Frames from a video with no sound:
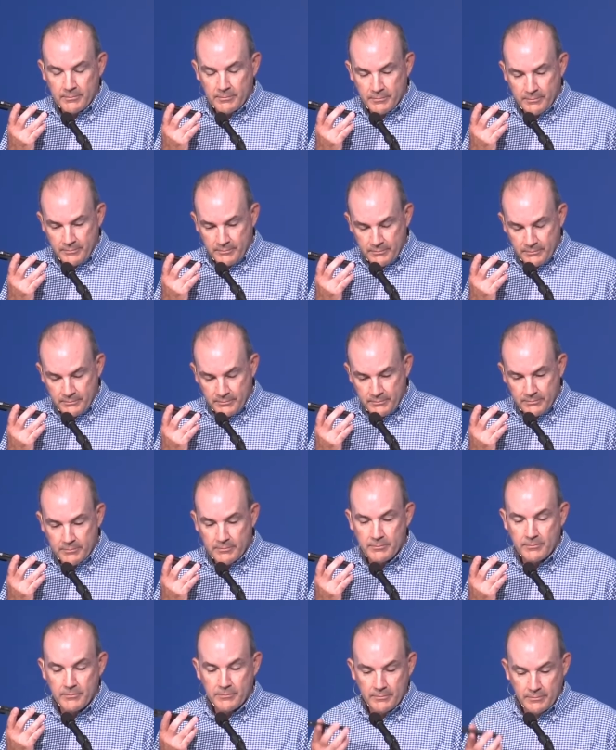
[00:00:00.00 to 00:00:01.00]

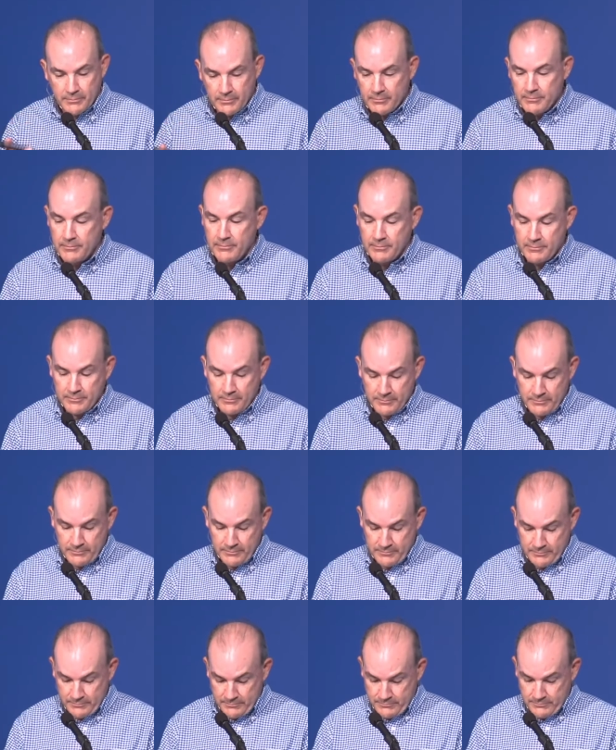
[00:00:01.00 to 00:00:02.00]

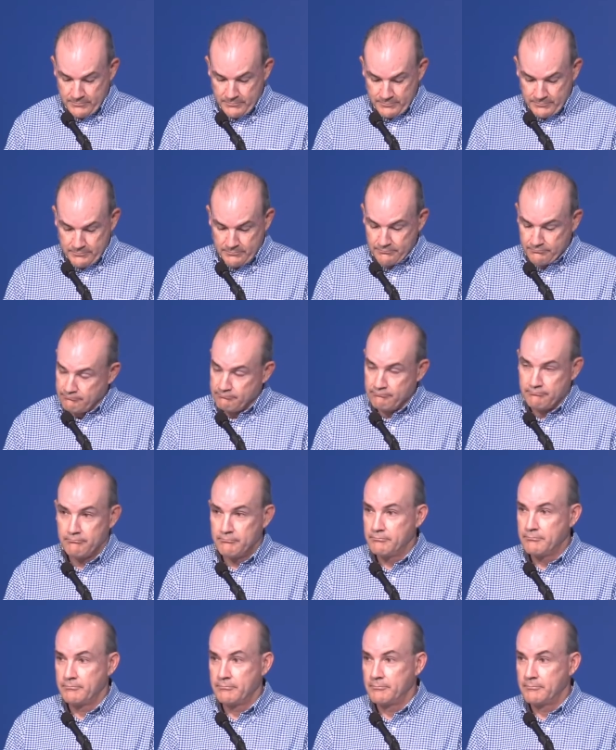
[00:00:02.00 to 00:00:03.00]

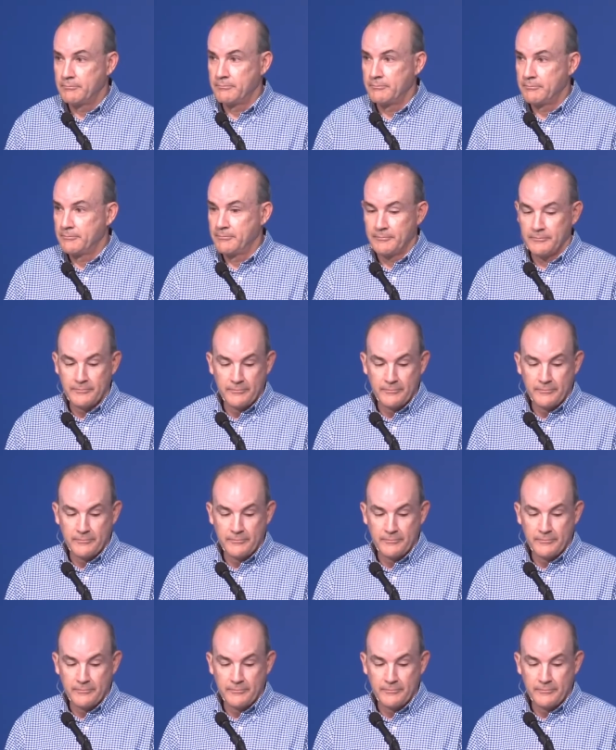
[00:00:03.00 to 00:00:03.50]
Nobody speaks.